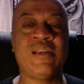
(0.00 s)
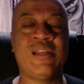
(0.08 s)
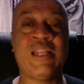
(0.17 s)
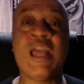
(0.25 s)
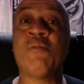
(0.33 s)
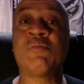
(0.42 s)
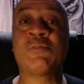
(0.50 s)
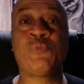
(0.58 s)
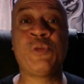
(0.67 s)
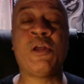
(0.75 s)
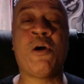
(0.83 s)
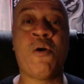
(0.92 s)
That was
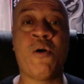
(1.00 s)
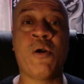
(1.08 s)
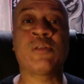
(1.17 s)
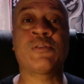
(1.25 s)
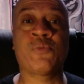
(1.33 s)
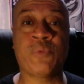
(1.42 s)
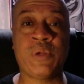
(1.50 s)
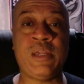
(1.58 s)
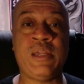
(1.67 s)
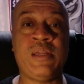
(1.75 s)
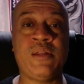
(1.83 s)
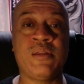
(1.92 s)
really hard to
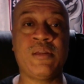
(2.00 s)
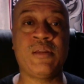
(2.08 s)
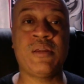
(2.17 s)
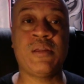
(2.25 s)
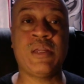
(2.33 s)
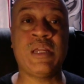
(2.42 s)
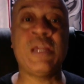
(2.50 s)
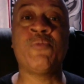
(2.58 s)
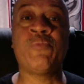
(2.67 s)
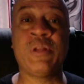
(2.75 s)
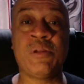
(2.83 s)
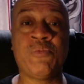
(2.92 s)
read. It
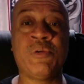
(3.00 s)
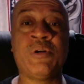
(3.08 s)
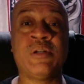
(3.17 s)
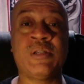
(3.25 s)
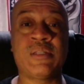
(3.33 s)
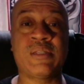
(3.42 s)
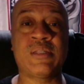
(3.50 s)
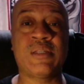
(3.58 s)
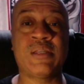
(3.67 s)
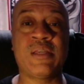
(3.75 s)
really was.